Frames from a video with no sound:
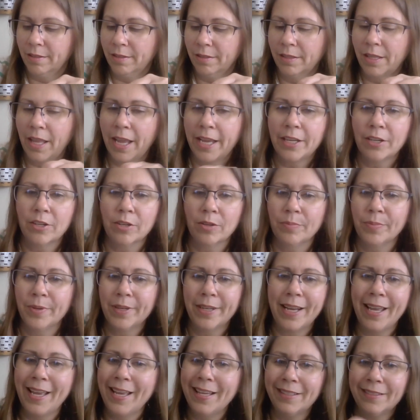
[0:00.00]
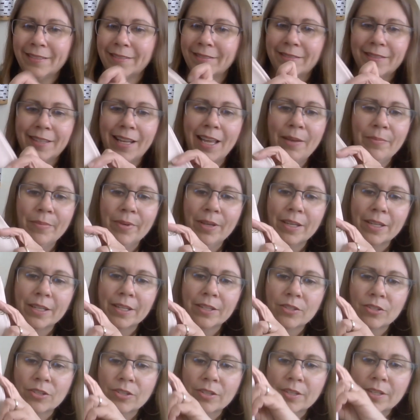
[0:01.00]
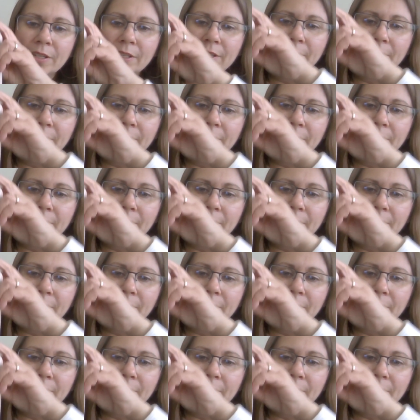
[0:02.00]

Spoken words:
lighter, but not much.